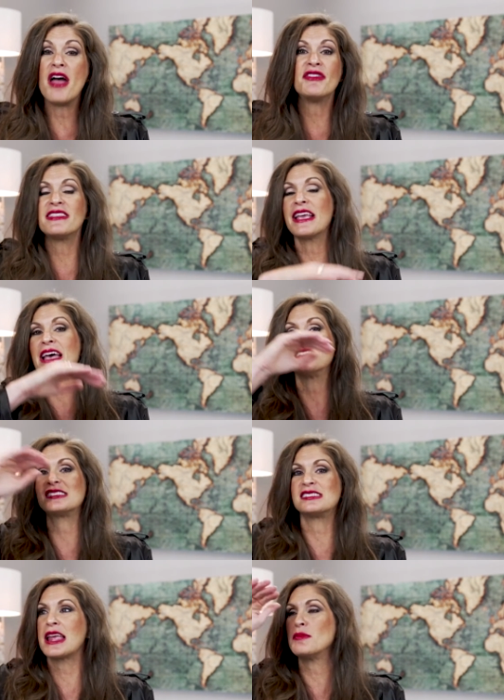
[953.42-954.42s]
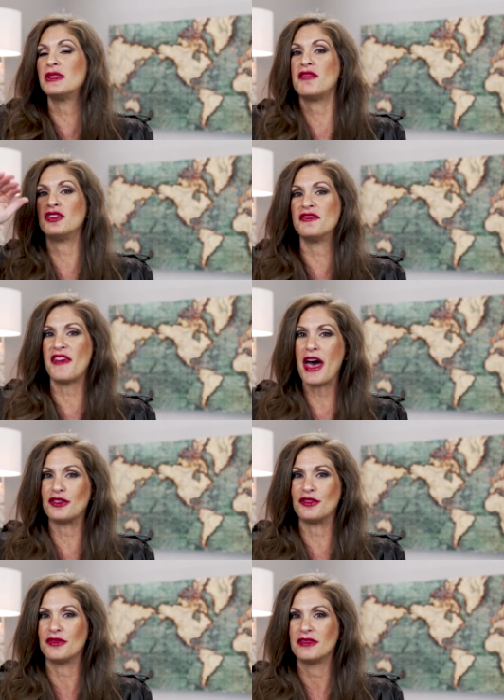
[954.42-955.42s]
Everything had the same level of
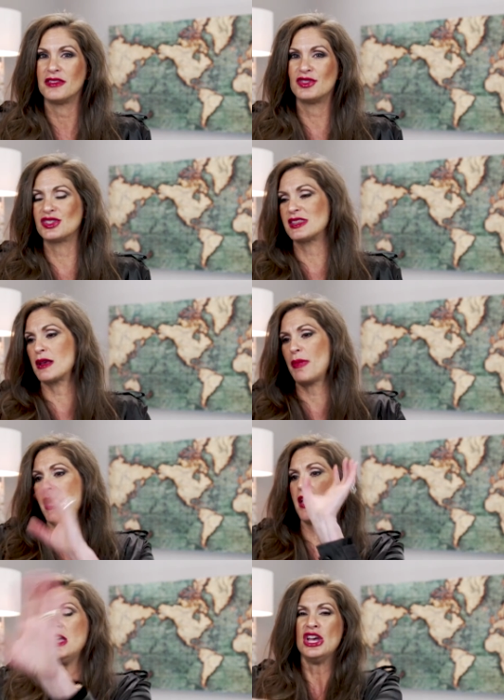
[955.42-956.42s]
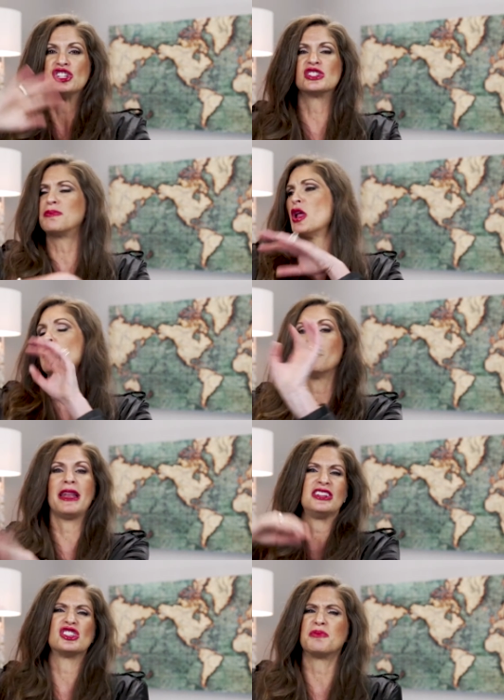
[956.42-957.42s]
value. It was just like, bah, just blowing
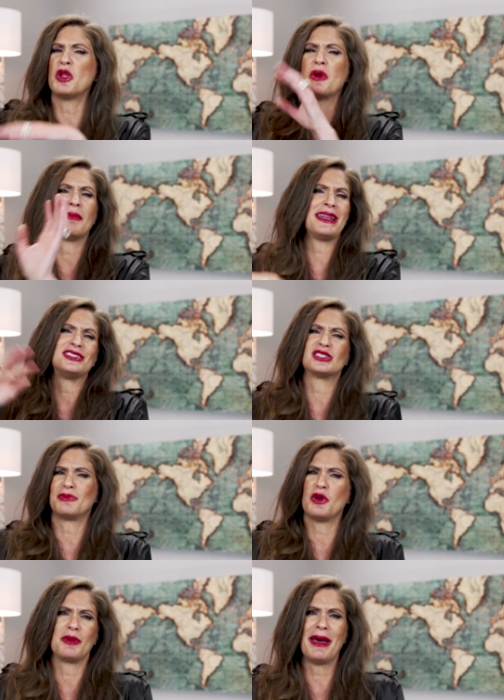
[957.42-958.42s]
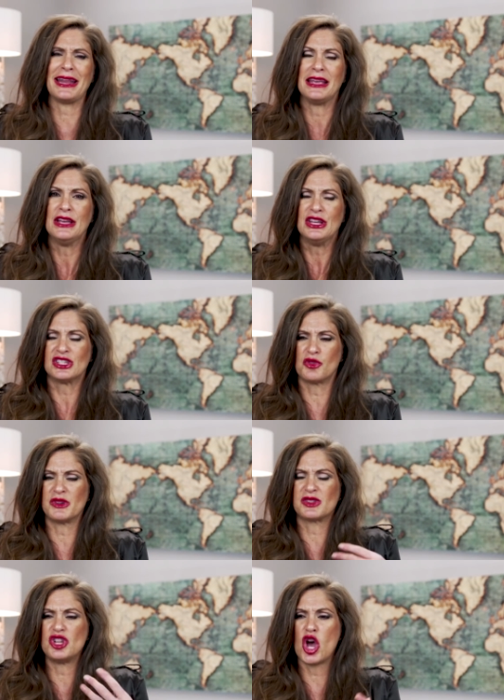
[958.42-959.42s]
money, just blowing money, just blowing money. So there
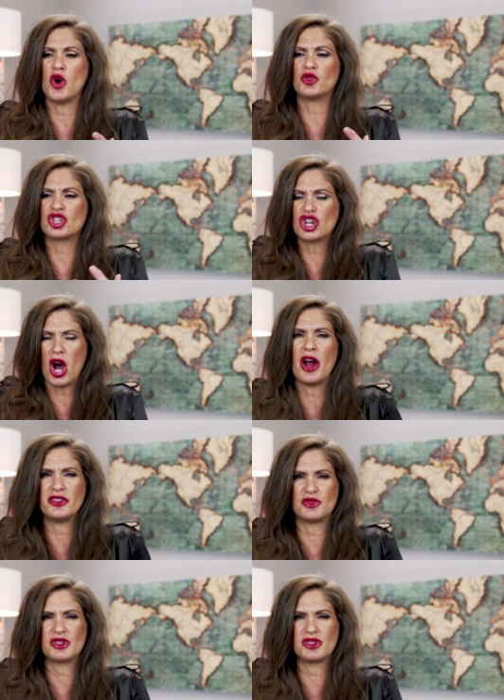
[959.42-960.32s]
was no charge.